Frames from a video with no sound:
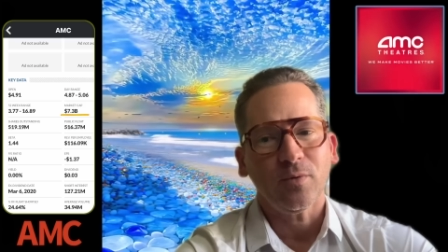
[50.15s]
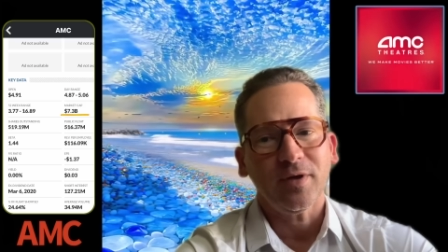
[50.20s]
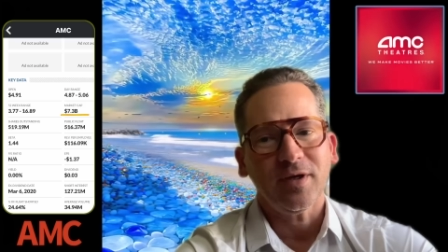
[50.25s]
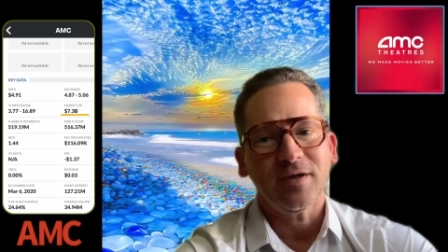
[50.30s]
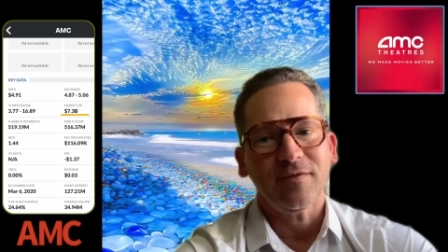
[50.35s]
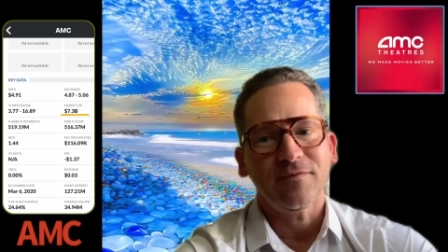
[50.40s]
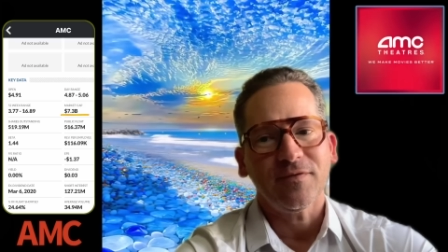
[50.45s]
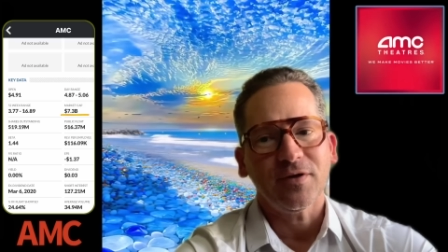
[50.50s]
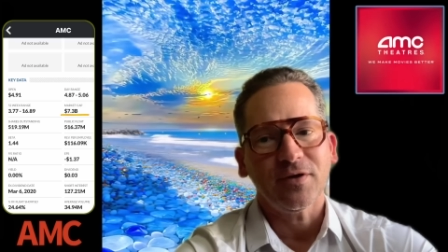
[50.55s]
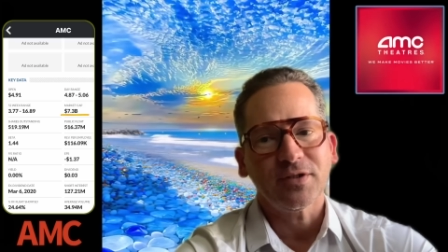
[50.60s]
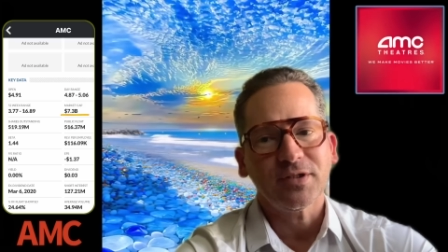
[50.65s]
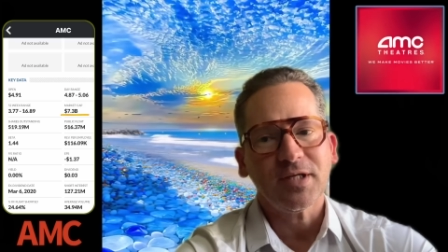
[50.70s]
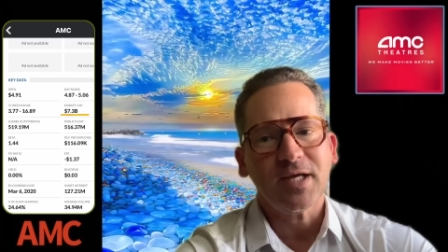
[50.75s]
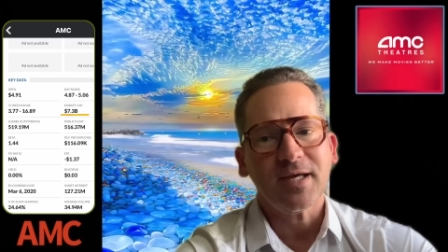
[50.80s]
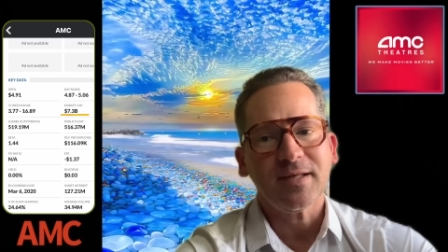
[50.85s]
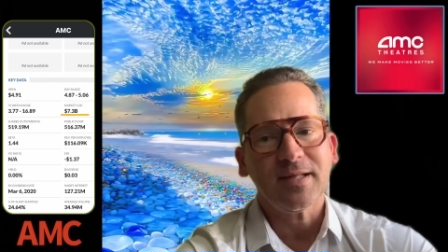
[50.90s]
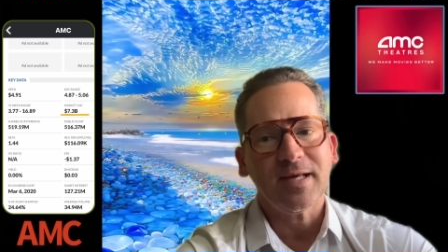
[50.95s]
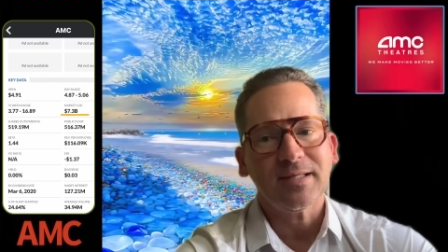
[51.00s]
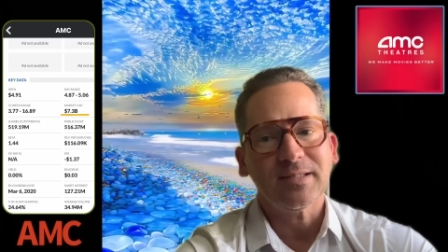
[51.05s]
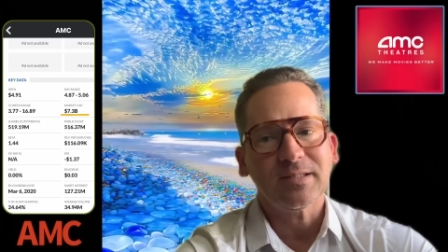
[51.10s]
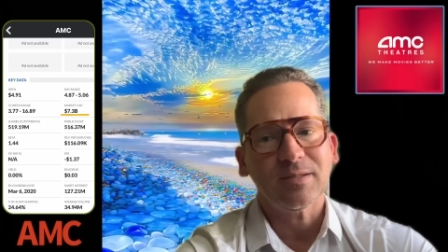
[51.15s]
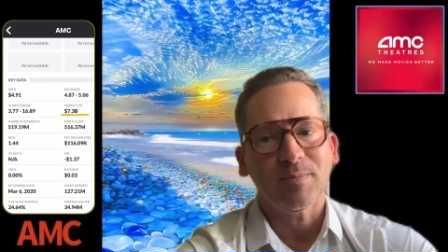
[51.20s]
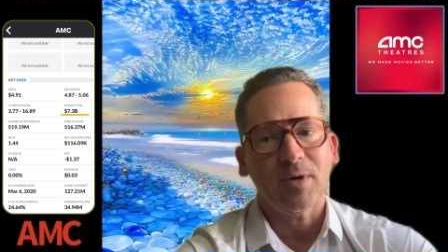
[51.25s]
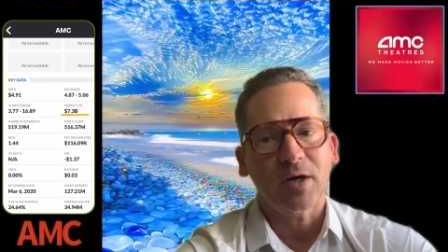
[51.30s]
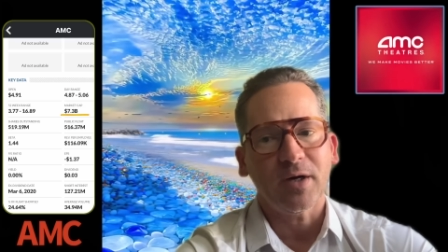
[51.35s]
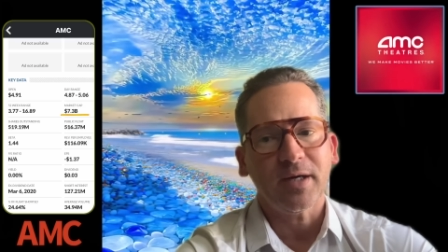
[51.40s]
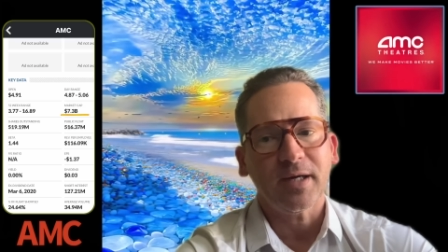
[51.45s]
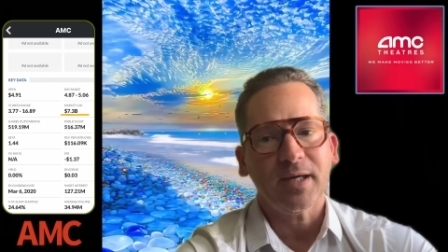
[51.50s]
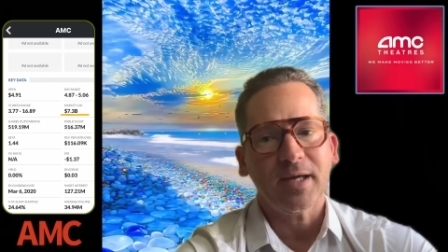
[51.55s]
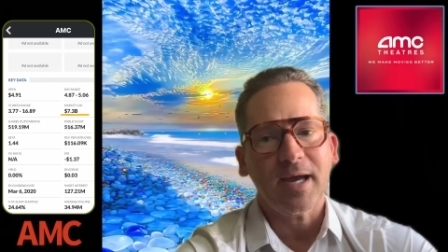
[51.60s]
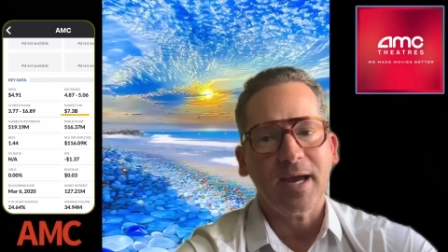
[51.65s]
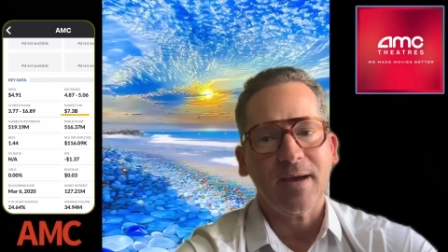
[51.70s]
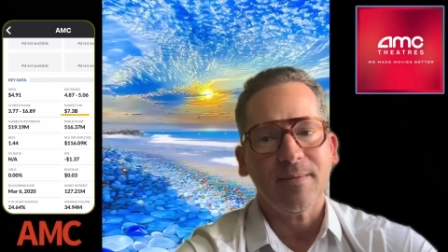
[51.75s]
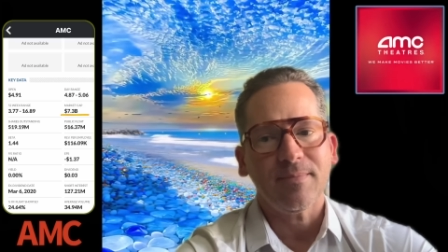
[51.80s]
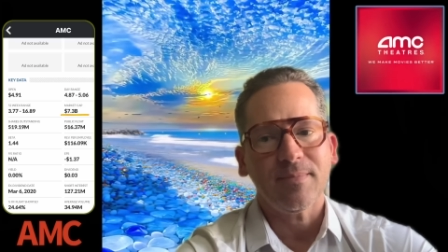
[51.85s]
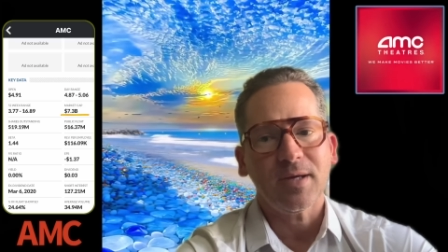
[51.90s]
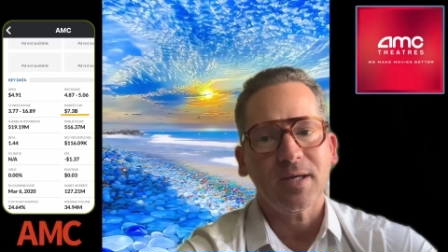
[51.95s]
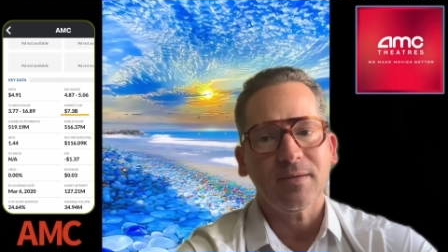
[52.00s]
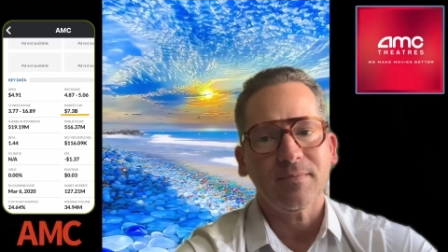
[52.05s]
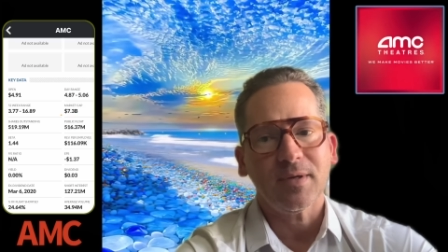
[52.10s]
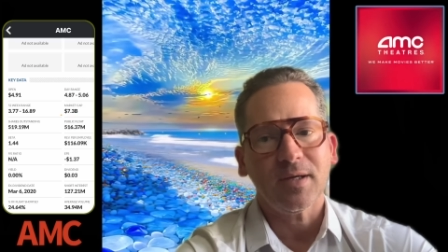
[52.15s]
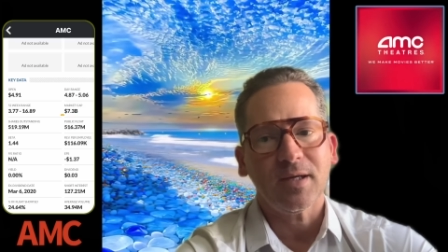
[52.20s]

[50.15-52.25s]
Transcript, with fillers: if they're saying that's the market cap, it,